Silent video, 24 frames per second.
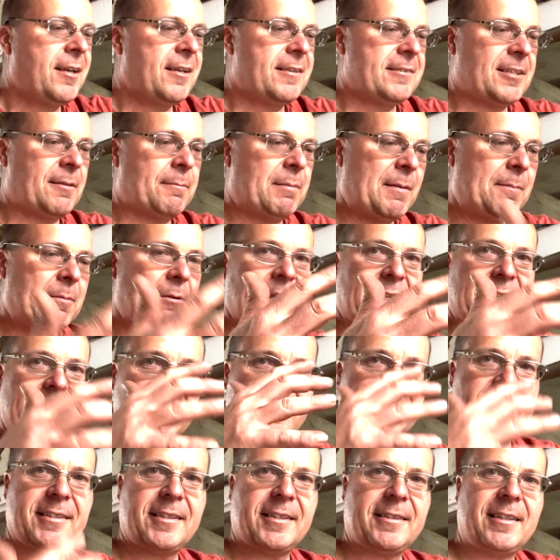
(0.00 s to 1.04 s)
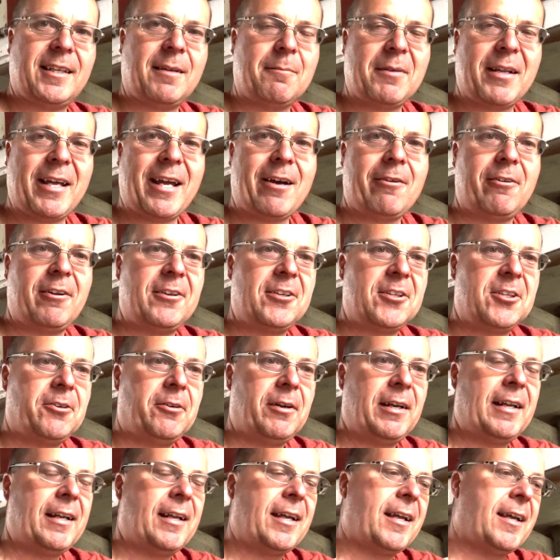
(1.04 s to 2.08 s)
Some people like to sit them down and do
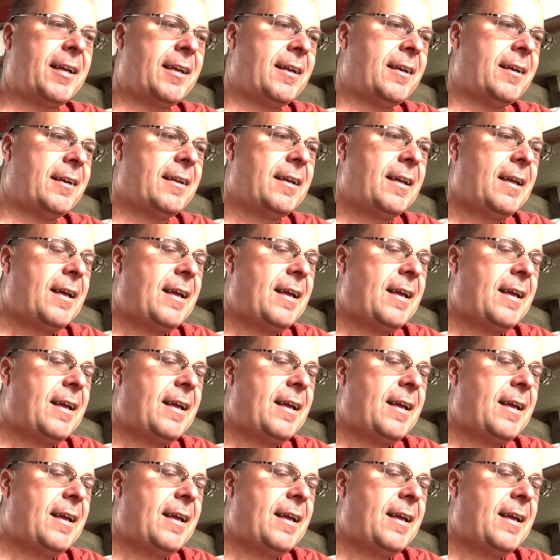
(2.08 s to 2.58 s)
it, and